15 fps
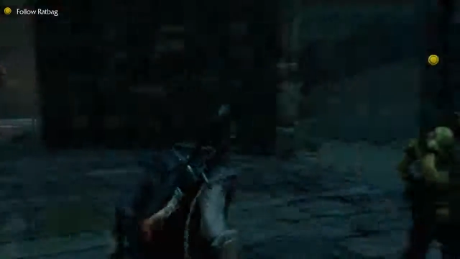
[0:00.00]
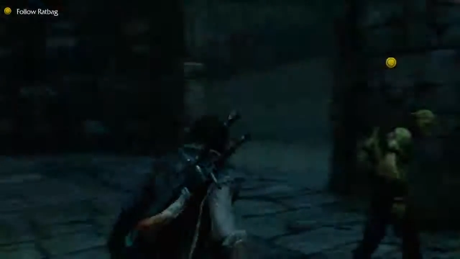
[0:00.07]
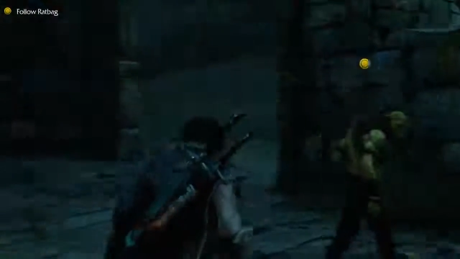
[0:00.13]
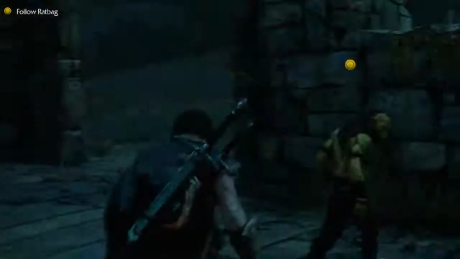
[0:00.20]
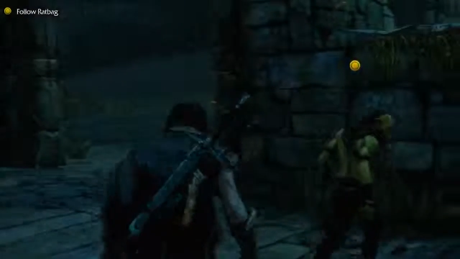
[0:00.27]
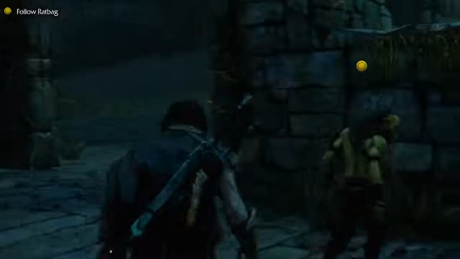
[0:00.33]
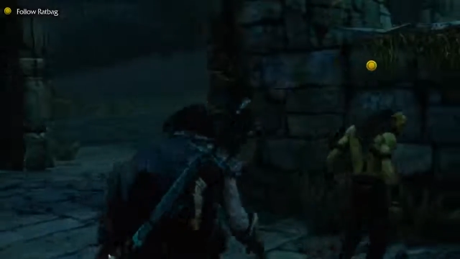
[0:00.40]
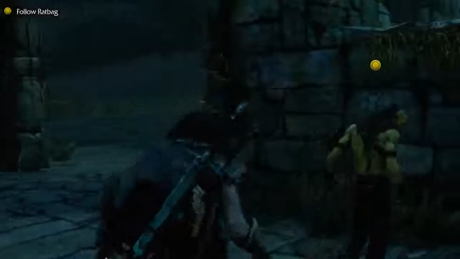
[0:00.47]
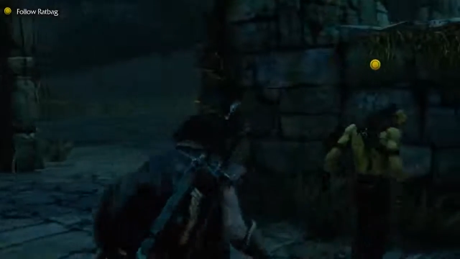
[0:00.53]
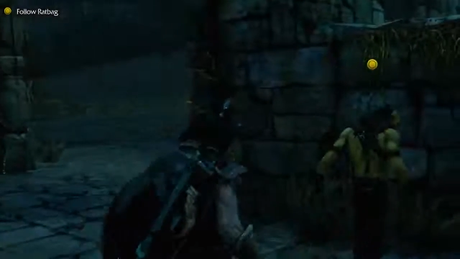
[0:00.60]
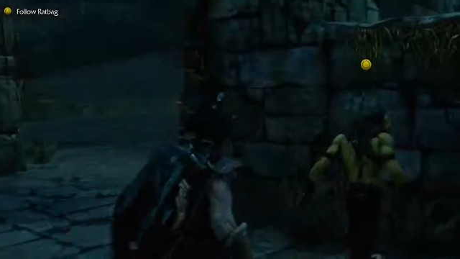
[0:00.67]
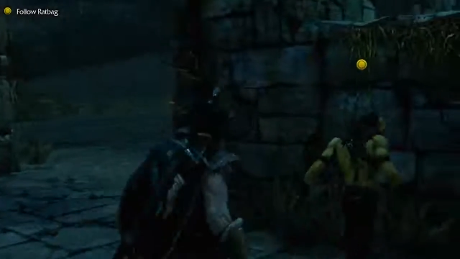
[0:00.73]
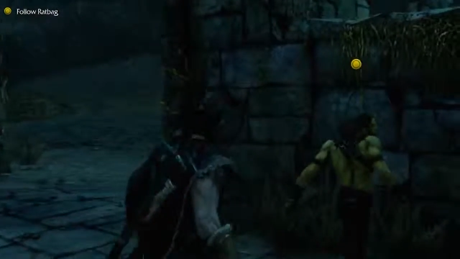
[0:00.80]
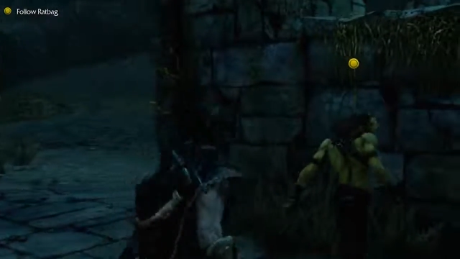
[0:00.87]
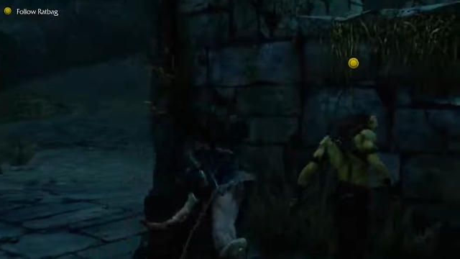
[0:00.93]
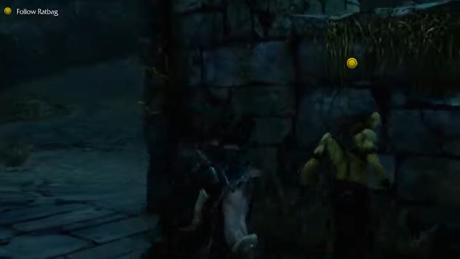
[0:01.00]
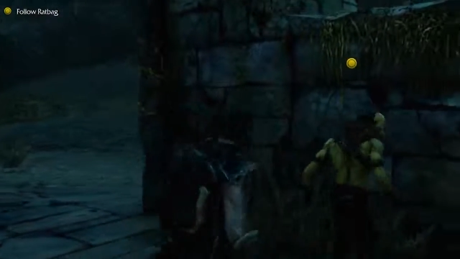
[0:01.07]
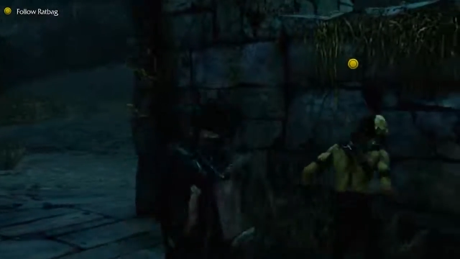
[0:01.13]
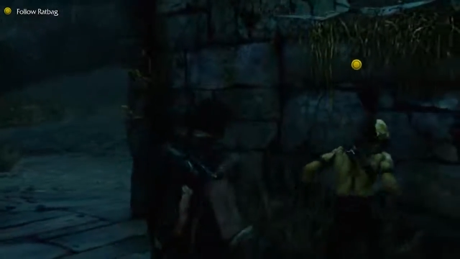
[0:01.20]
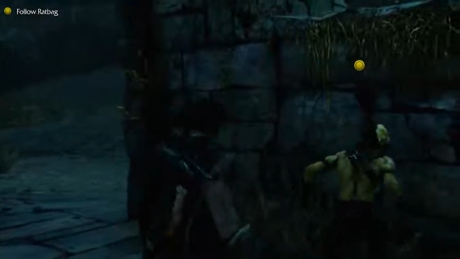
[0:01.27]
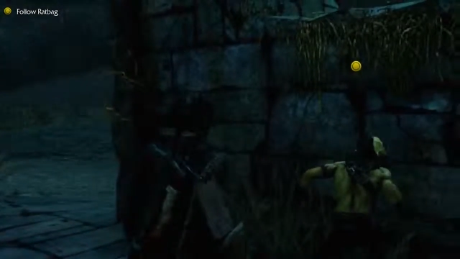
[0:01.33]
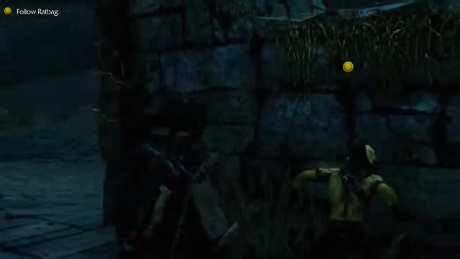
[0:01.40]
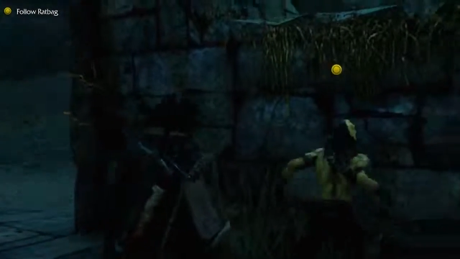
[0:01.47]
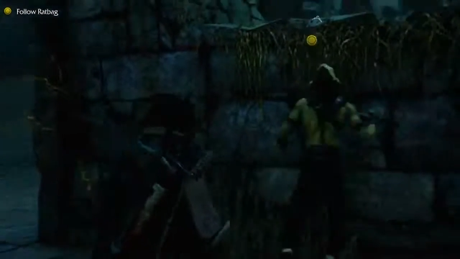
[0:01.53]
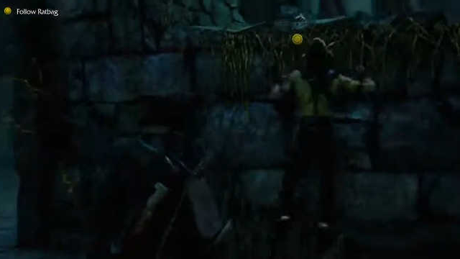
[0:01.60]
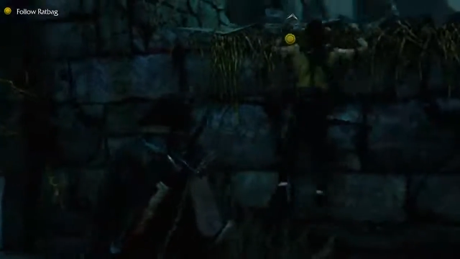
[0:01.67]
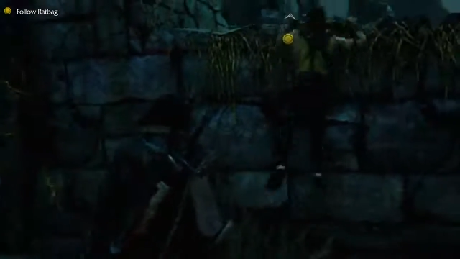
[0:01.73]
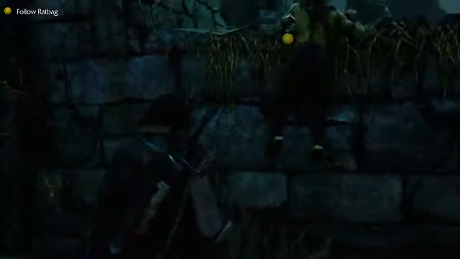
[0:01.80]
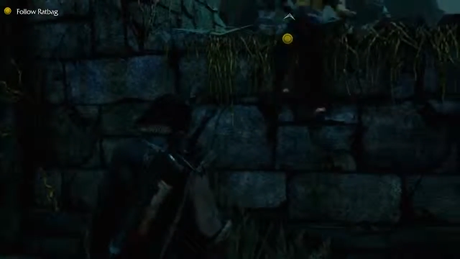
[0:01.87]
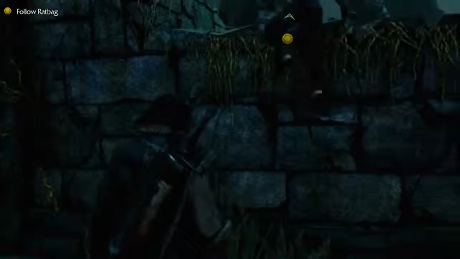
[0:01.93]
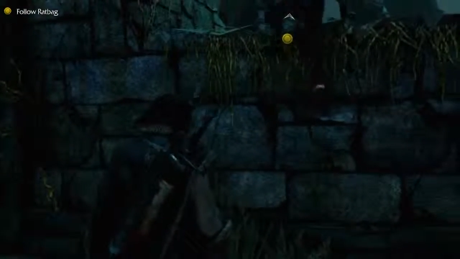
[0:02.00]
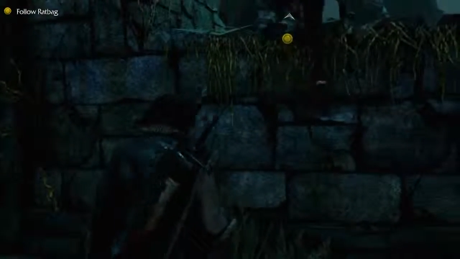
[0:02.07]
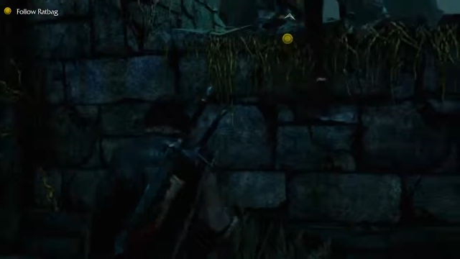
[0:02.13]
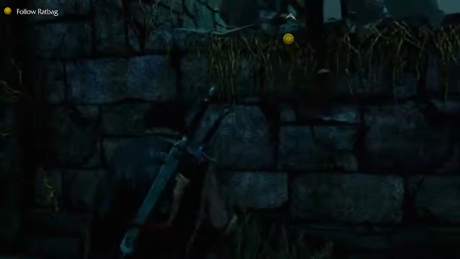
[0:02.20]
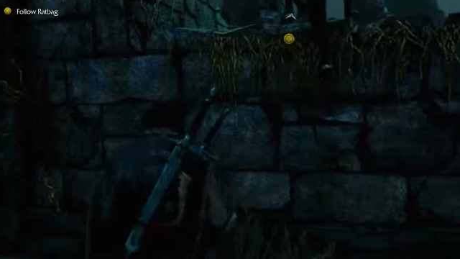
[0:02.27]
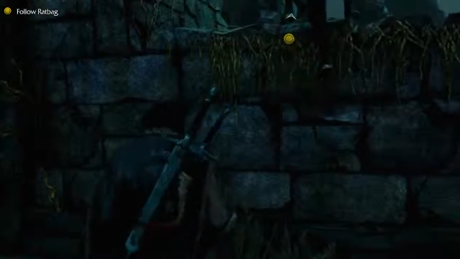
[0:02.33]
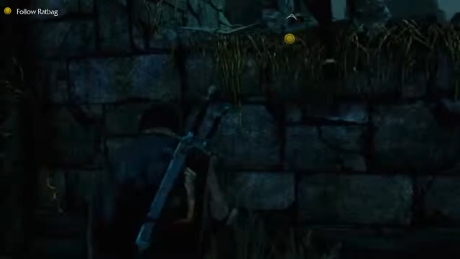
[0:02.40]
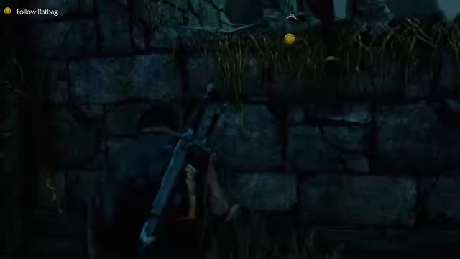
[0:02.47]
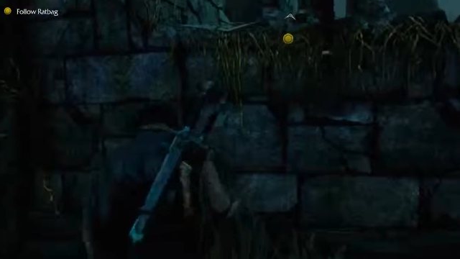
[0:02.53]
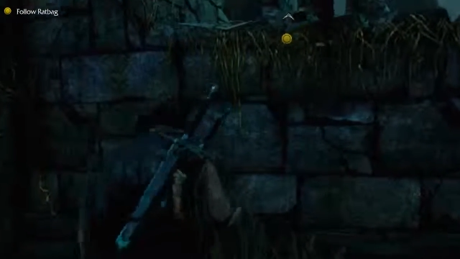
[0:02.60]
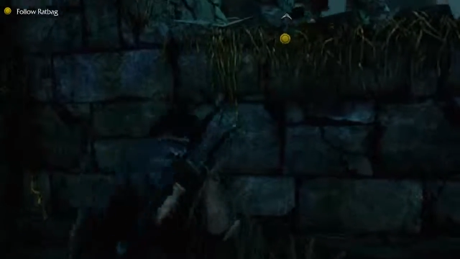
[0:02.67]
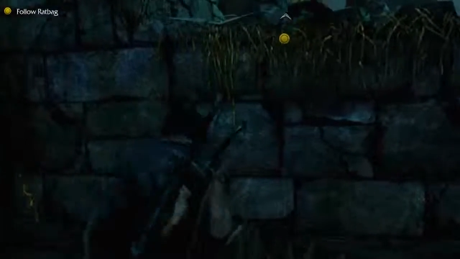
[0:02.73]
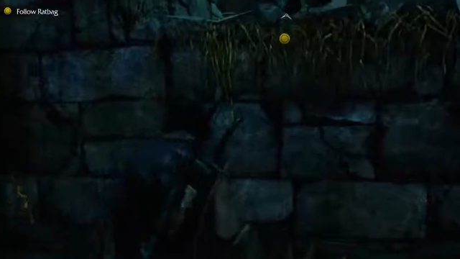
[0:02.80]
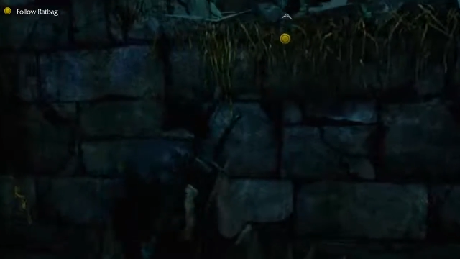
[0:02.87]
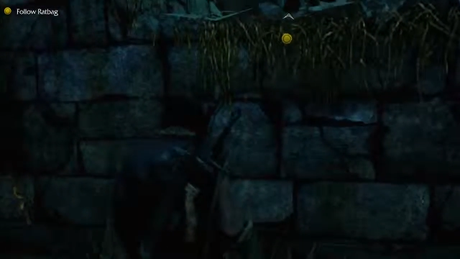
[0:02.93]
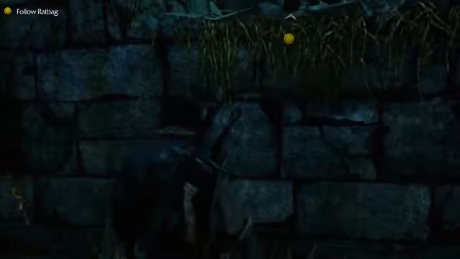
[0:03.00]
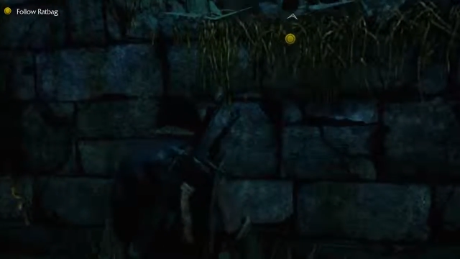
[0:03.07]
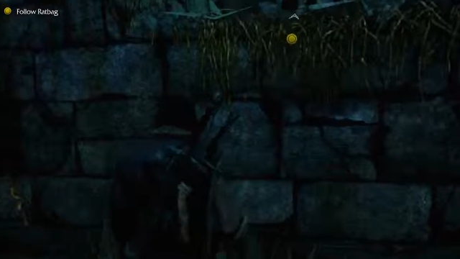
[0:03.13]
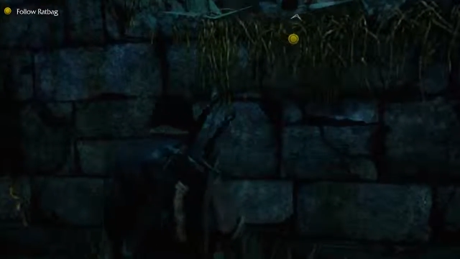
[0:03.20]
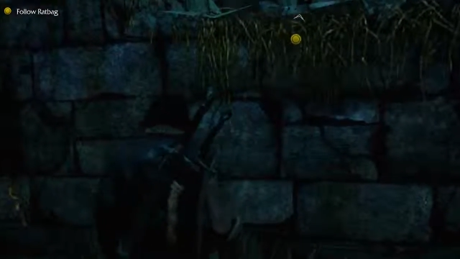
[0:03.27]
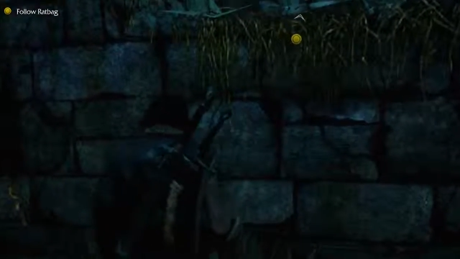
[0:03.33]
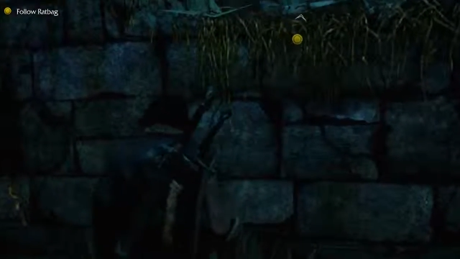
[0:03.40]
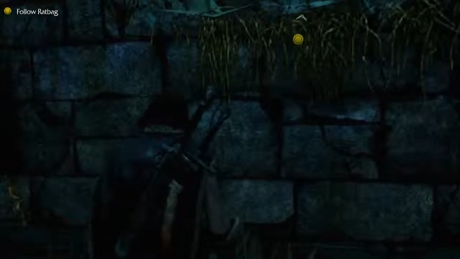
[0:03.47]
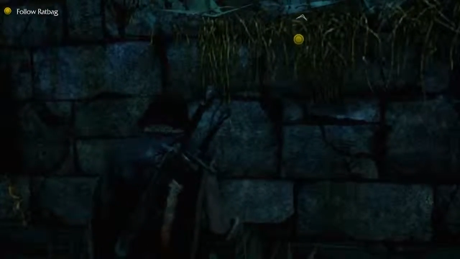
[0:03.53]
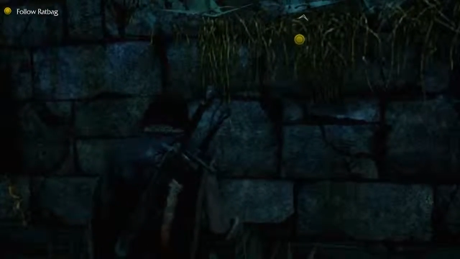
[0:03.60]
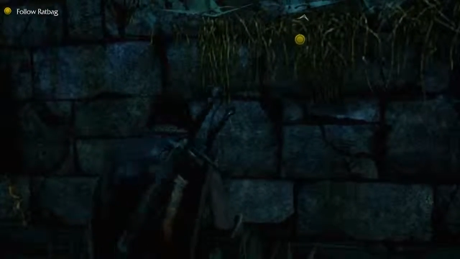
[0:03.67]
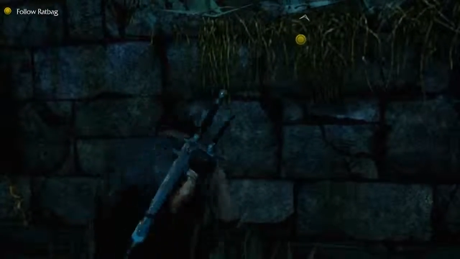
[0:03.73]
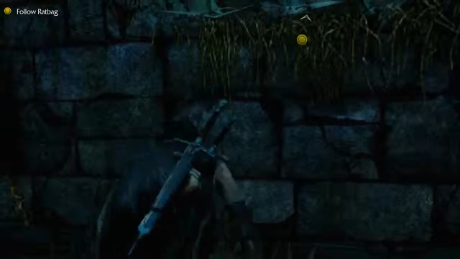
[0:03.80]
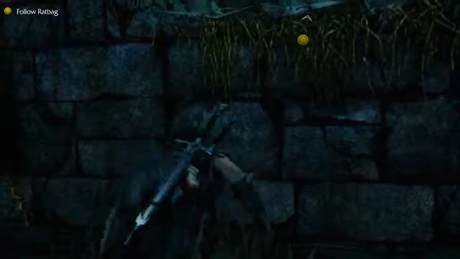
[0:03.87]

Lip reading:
(no speaker visible)